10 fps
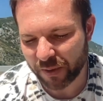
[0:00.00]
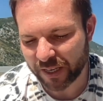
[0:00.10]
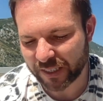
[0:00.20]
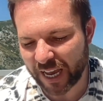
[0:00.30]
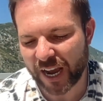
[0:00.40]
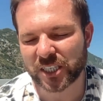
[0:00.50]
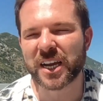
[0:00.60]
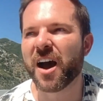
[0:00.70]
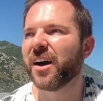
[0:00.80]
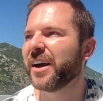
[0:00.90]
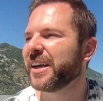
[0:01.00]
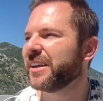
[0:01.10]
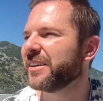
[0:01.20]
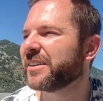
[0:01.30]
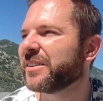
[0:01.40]
Because actually
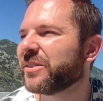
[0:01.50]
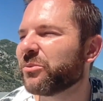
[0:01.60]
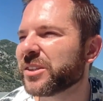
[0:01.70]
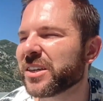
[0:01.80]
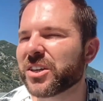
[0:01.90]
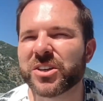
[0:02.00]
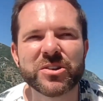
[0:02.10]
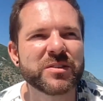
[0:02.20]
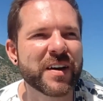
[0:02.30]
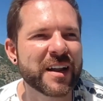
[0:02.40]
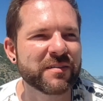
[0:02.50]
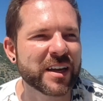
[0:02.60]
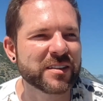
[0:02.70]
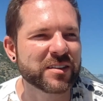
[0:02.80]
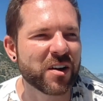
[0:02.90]
I wasn't a huge fan of
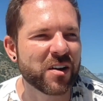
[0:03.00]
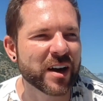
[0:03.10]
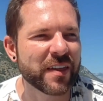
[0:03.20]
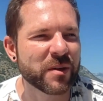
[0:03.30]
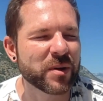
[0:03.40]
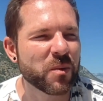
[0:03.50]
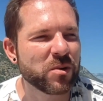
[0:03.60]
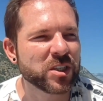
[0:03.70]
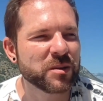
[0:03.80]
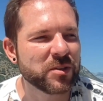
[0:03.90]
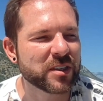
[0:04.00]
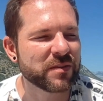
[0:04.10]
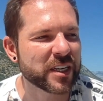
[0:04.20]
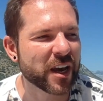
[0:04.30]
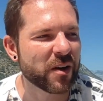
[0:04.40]
that song. And then when I watched the music
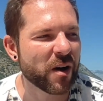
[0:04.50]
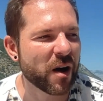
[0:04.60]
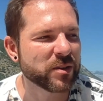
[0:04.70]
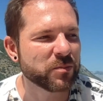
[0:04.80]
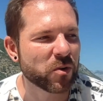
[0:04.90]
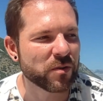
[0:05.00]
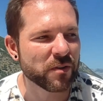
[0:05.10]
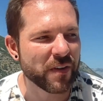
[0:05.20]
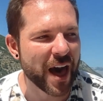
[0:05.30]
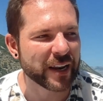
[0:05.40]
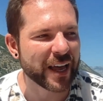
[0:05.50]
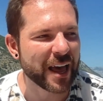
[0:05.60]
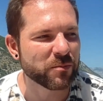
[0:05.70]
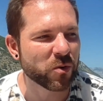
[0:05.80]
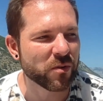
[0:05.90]
video, I was more of a fan.
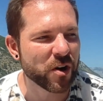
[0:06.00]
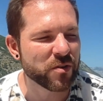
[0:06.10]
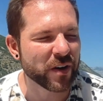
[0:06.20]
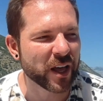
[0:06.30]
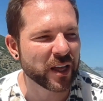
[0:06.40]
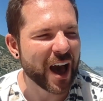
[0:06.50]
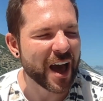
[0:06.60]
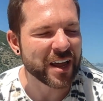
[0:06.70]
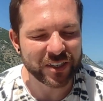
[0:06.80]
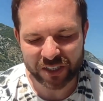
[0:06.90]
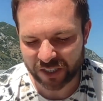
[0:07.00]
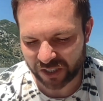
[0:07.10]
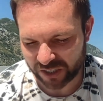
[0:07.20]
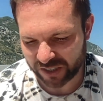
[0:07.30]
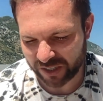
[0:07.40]
And moreover, I
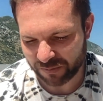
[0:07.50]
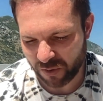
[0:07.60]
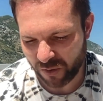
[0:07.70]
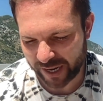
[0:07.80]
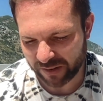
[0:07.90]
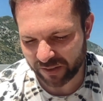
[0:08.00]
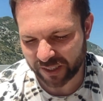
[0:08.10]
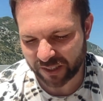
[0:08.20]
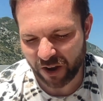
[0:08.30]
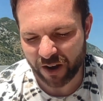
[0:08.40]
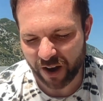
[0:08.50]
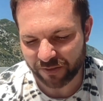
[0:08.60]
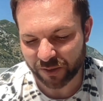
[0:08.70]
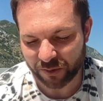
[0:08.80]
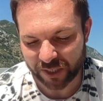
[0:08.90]
understood the point of the song
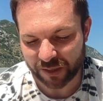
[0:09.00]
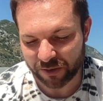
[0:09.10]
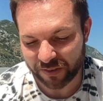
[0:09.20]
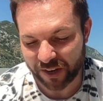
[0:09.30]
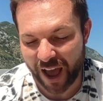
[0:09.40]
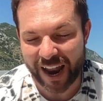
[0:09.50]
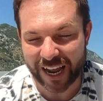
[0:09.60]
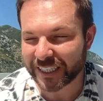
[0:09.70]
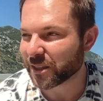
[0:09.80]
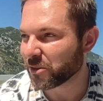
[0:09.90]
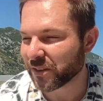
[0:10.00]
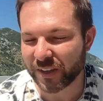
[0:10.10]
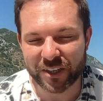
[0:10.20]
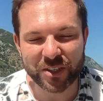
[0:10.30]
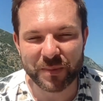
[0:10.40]
after watching the music video. And actually the music
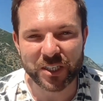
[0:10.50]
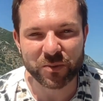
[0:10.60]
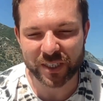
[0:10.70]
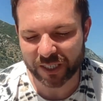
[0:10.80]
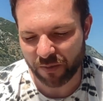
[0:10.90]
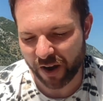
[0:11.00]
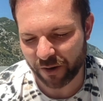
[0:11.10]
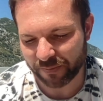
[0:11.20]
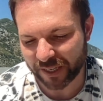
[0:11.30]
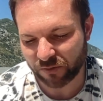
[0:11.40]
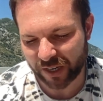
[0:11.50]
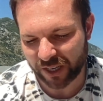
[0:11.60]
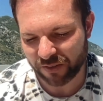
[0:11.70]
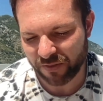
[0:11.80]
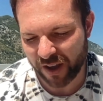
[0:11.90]
video just makes you want to smile. It's really
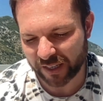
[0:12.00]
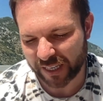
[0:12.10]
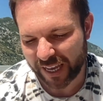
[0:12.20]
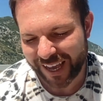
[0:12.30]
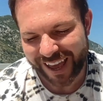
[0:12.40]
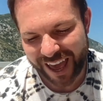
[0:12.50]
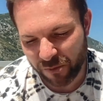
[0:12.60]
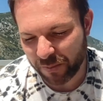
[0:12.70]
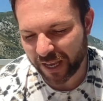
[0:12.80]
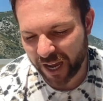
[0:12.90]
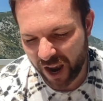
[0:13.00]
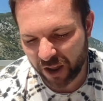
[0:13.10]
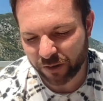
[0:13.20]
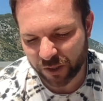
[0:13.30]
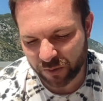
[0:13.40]
good fun. It would be
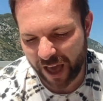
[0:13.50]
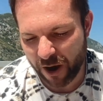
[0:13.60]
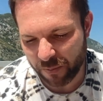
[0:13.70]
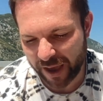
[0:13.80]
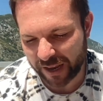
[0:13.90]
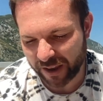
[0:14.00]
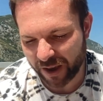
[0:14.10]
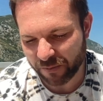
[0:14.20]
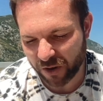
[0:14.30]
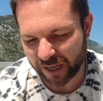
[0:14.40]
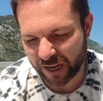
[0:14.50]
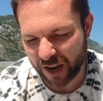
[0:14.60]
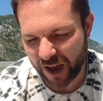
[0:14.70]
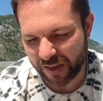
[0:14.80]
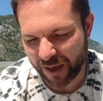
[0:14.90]
close with Albania, I'm not going to
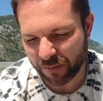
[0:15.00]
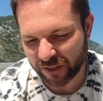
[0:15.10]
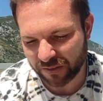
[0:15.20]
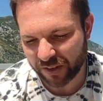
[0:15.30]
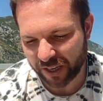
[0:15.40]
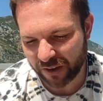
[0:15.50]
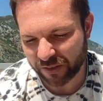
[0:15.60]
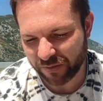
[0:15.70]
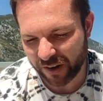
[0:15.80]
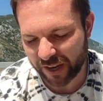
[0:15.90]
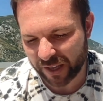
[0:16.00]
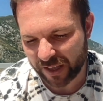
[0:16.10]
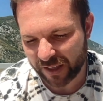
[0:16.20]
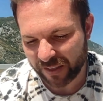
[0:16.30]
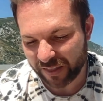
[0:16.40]
lie. That music video is very...
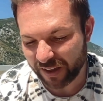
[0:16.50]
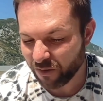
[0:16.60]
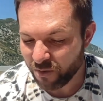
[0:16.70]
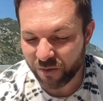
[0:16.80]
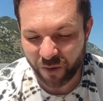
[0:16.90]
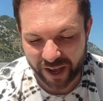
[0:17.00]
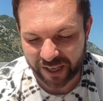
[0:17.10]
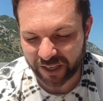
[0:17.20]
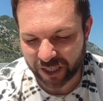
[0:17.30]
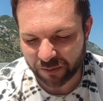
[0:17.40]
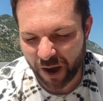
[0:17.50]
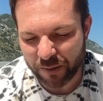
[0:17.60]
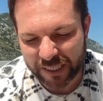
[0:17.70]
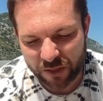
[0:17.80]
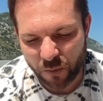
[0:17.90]
They're all quite good, but I
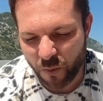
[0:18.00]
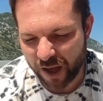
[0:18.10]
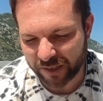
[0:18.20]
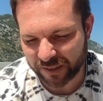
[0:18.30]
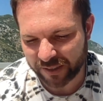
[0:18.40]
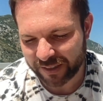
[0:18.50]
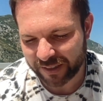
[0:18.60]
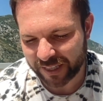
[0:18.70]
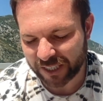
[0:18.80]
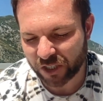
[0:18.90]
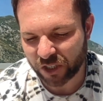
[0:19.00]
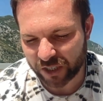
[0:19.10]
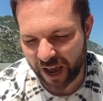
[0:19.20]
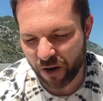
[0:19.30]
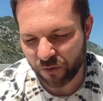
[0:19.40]
would say the one that
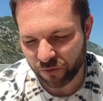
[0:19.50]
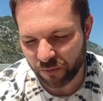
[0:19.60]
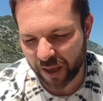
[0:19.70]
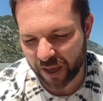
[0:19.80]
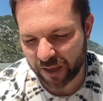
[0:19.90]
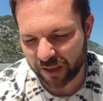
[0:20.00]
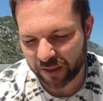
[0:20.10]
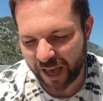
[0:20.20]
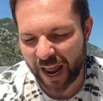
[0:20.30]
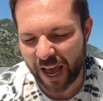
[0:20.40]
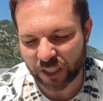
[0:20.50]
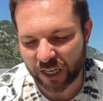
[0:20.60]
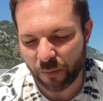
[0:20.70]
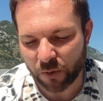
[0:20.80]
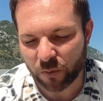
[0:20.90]
stood out for me, and actually
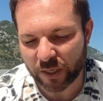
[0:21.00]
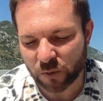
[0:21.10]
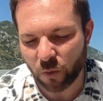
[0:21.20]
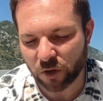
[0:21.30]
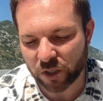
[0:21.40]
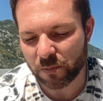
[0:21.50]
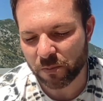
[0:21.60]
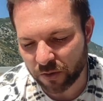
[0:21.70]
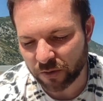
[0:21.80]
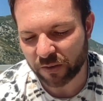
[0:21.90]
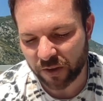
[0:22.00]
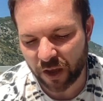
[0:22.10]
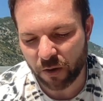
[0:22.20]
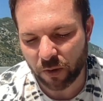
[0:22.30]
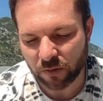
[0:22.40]
I would always watch the music
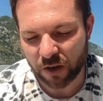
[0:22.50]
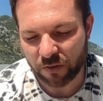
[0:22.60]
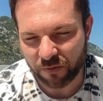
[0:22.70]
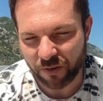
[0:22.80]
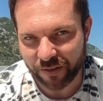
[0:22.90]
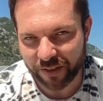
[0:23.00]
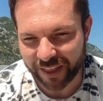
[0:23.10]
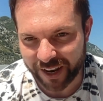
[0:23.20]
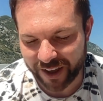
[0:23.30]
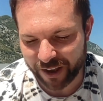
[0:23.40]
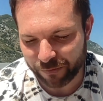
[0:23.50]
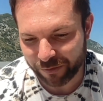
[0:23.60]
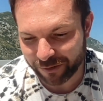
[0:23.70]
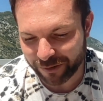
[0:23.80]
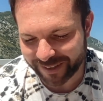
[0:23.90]
video of Moldova rather than the live
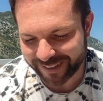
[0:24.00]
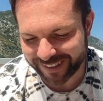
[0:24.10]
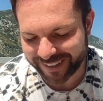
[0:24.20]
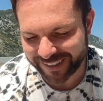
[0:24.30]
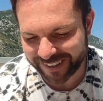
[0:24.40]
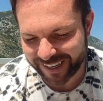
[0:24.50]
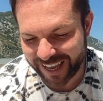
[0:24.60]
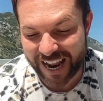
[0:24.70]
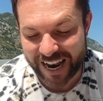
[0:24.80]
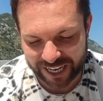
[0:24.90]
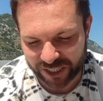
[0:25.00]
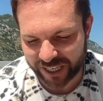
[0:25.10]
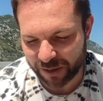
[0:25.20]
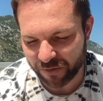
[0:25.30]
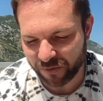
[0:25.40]
performance
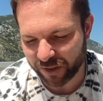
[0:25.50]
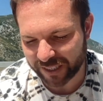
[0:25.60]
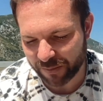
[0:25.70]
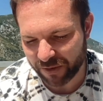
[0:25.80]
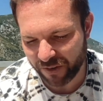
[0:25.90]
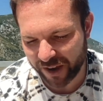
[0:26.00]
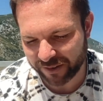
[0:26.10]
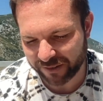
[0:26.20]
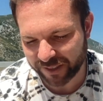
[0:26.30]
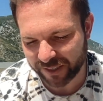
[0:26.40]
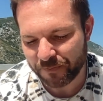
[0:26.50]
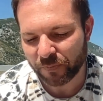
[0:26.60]
initially before the semi-finals.